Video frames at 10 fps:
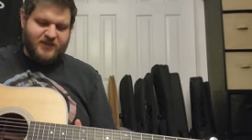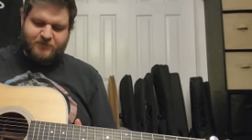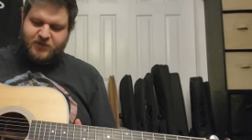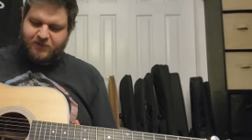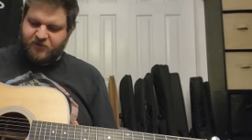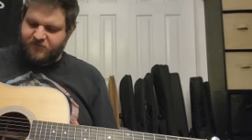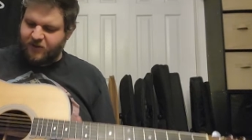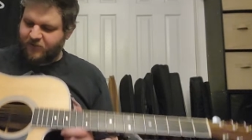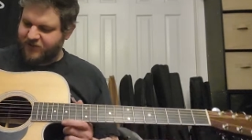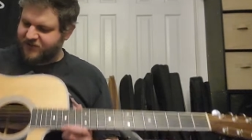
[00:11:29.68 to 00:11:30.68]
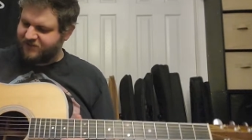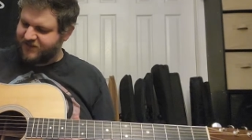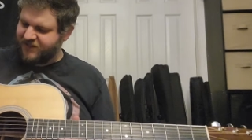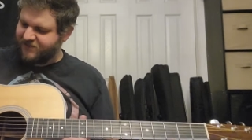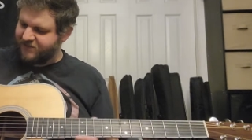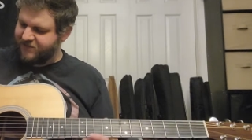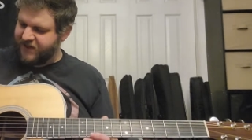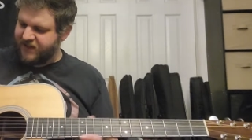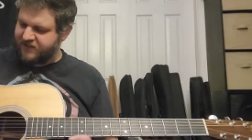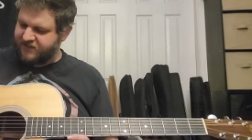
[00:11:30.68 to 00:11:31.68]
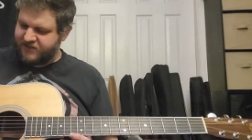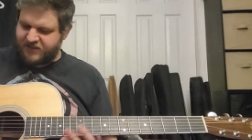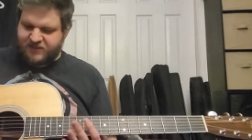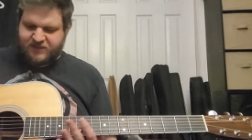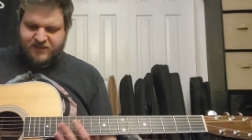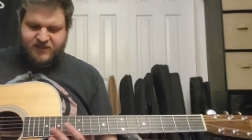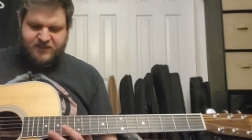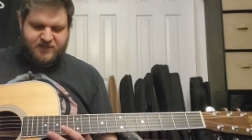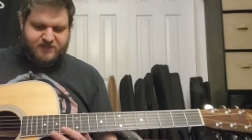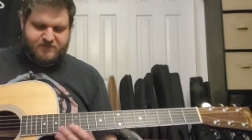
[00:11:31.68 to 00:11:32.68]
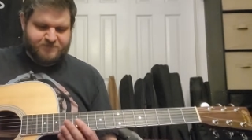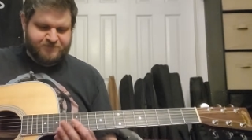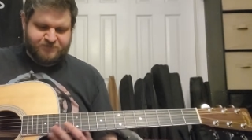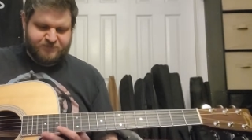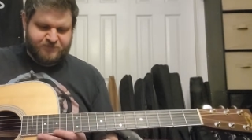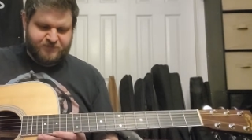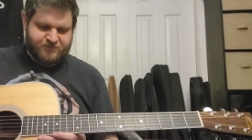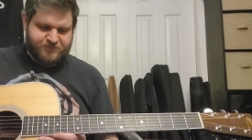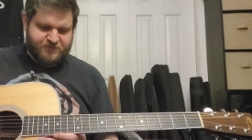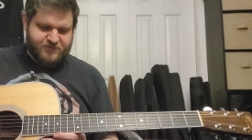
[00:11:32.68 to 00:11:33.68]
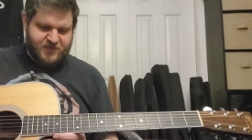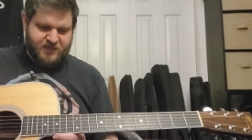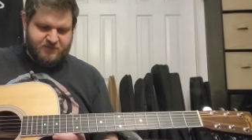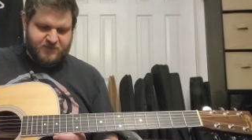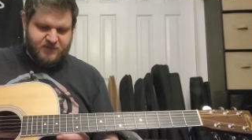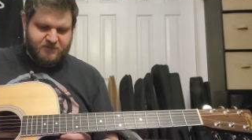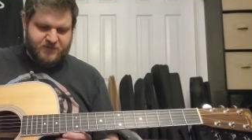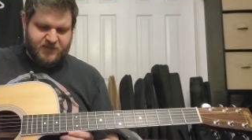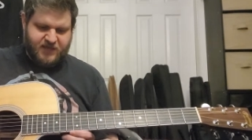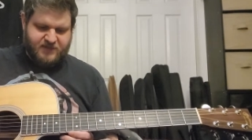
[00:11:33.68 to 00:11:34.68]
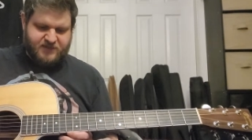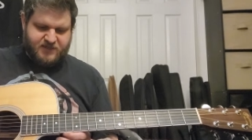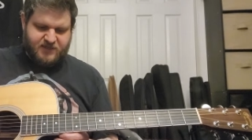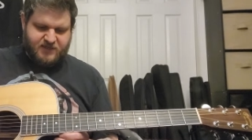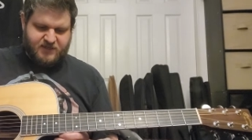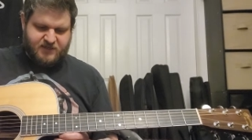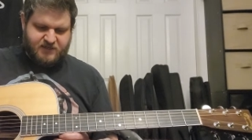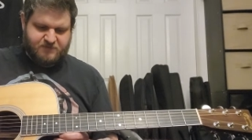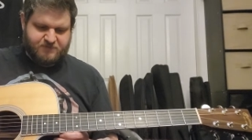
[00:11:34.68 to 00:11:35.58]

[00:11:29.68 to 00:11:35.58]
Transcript: I'm jumping over my words a little bit here, but man, it it really really has the uh,